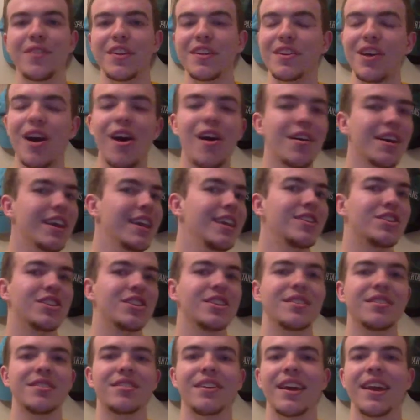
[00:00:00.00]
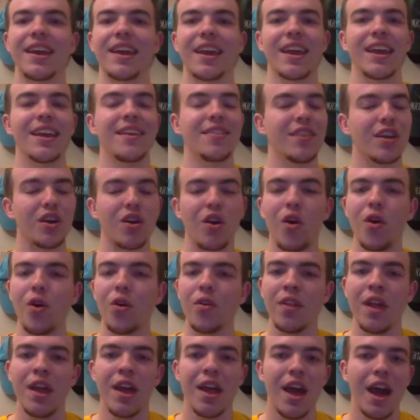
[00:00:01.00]
the donkey and the
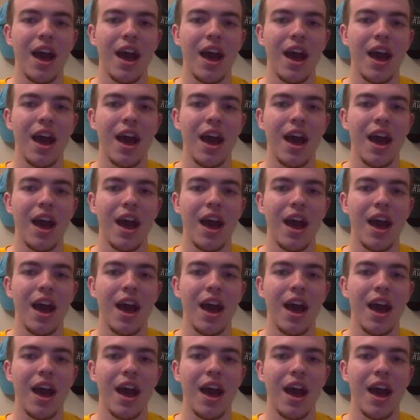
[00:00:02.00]
colt,